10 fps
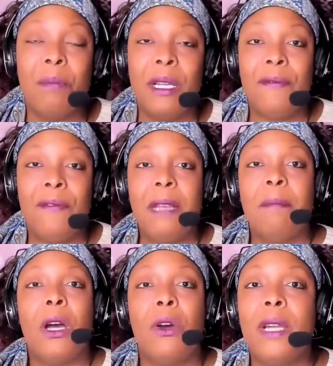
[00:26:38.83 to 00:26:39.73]
But
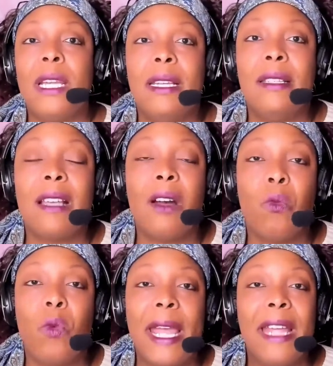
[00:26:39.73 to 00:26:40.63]
Venmo is a
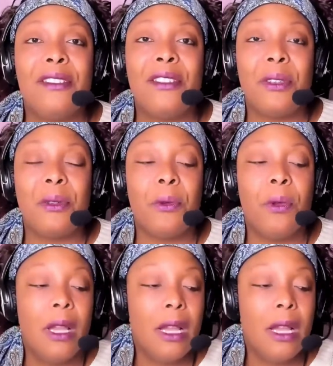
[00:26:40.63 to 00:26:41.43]
way to